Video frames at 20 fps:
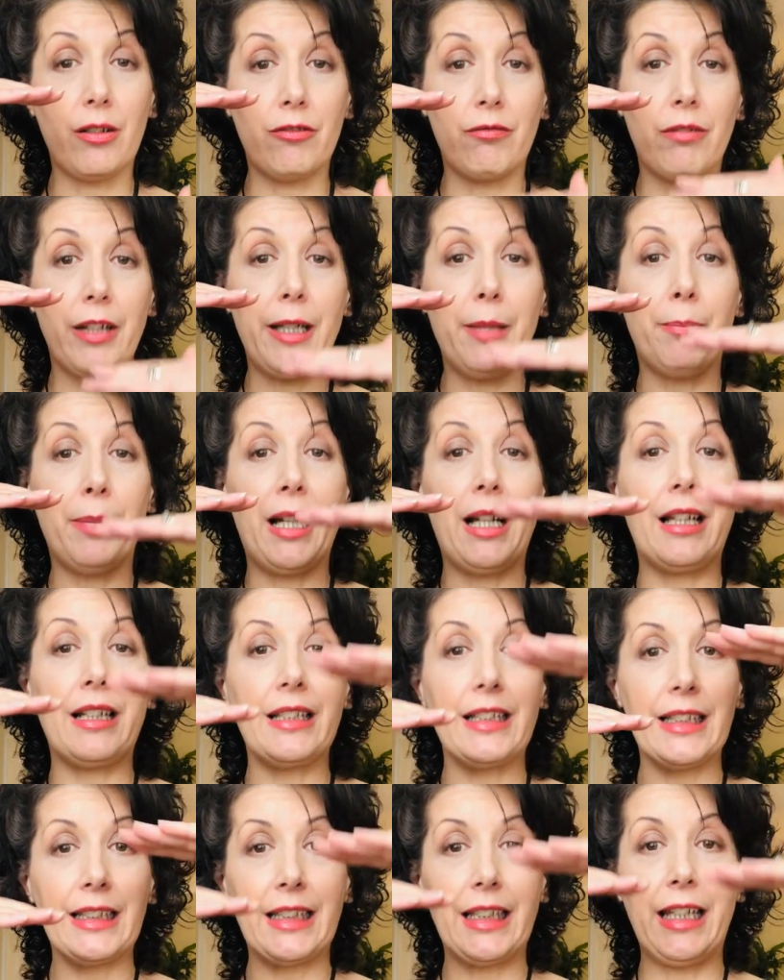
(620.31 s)

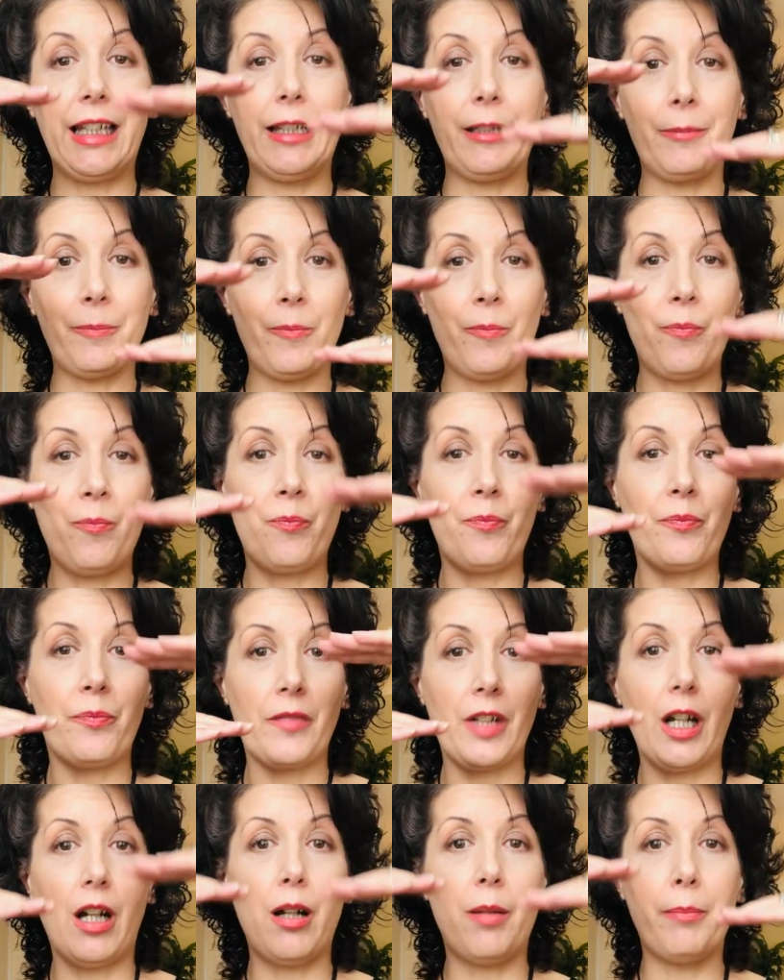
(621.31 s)
rebalancing
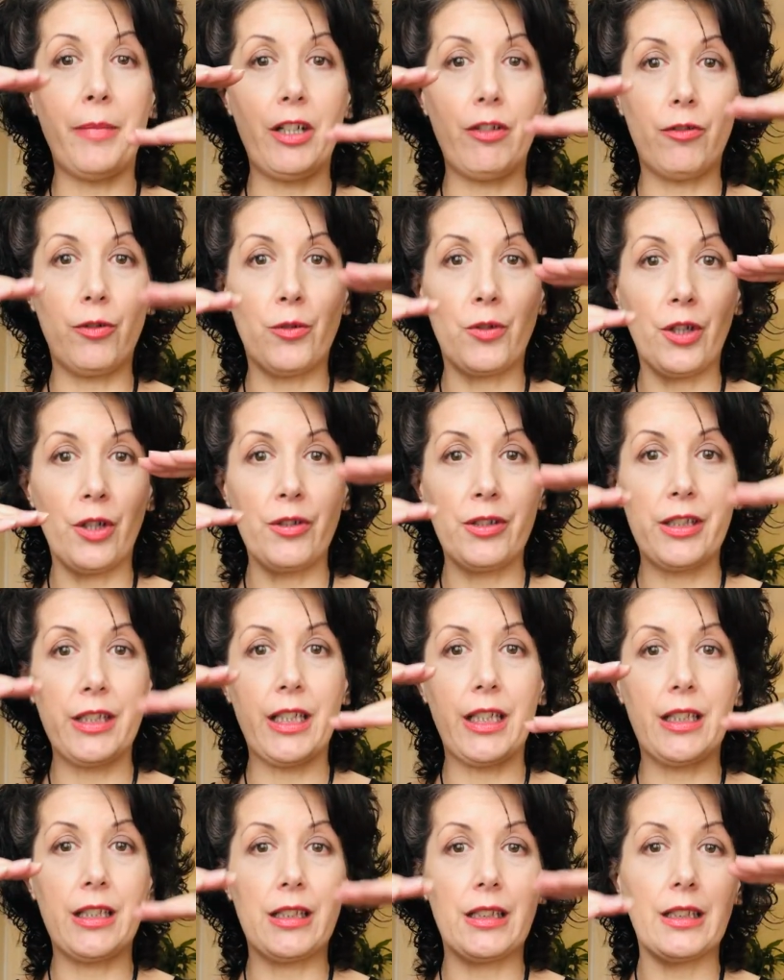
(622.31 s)
our mineral
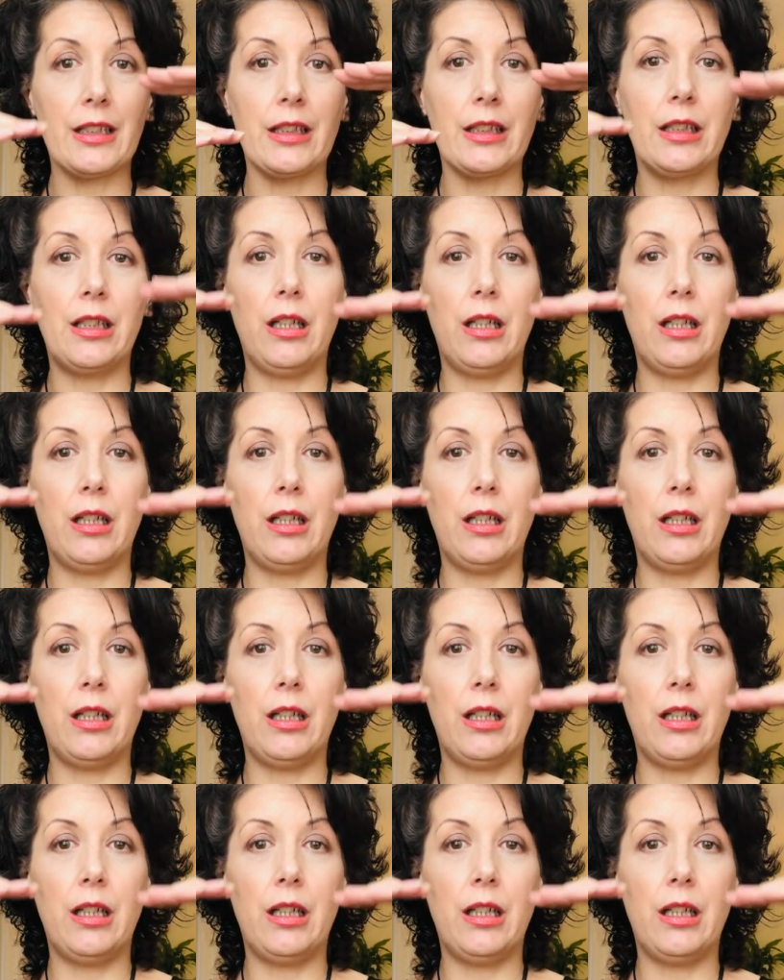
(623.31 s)
contents.